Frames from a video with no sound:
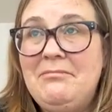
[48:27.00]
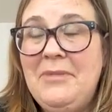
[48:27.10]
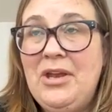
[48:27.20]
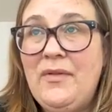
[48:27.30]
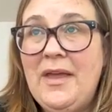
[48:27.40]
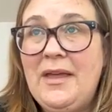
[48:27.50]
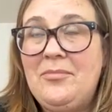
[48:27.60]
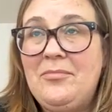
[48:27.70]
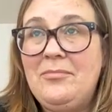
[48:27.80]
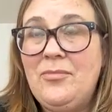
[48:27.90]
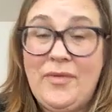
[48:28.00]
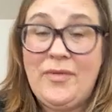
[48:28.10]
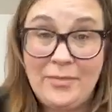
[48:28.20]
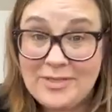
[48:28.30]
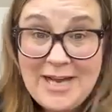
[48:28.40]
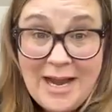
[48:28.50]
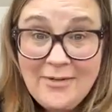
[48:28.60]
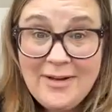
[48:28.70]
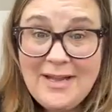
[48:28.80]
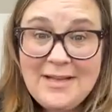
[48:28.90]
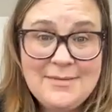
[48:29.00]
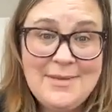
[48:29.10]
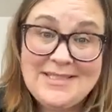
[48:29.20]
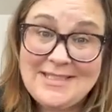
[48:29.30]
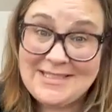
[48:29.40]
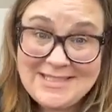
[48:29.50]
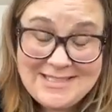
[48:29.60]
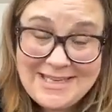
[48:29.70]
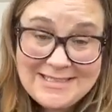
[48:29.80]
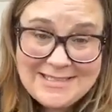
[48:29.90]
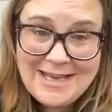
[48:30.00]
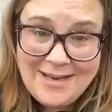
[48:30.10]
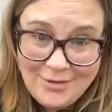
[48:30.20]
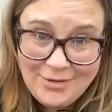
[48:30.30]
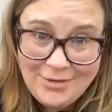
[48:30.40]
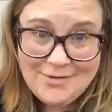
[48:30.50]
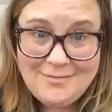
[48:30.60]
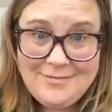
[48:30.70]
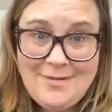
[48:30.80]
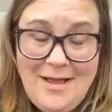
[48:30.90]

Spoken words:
you know, they're retiring. Sometimes it's an estate sale.